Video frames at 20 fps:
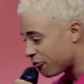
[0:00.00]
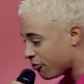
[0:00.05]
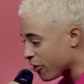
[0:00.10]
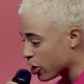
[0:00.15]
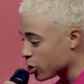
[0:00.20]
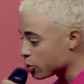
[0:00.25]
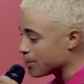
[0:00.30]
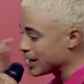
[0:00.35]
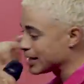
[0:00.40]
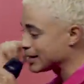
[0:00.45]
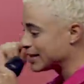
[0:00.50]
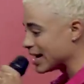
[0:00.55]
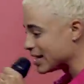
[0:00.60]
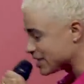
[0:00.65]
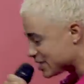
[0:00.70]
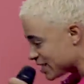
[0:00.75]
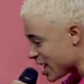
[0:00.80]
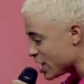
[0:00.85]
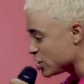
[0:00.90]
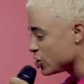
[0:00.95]
is affirming
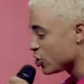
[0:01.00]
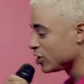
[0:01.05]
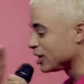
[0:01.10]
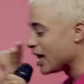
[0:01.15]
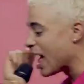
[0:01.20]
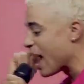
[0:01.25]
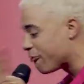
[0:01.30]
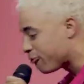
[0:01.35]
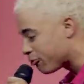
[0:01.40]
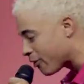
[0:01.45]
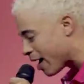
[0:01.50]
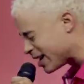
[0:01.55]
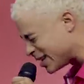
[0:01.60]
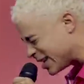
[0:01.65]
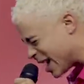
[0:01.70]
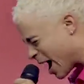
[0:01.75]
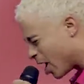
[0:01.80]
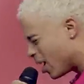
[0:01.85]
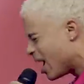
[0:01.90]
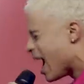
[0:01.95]
things in your life
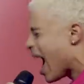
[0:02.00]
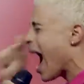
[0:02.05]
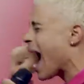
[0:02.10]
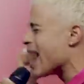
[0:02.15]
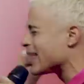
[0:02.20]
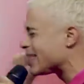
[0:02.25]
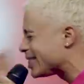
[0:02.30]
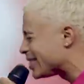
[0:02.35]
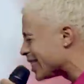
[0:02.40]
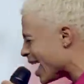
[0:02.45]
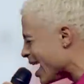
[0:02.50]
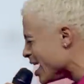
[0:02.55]
right now. I